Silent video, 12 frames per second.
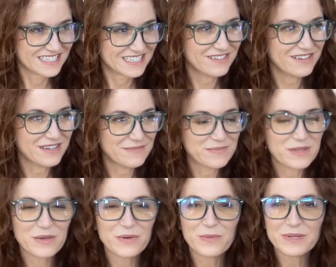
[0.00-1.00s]
Okay.
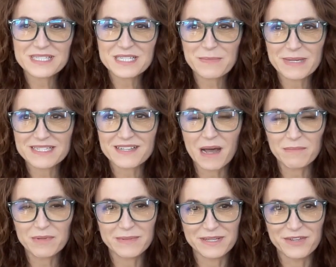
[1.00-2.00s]
What's the best
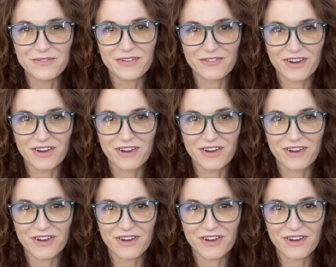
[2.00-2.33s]
compliment you've ever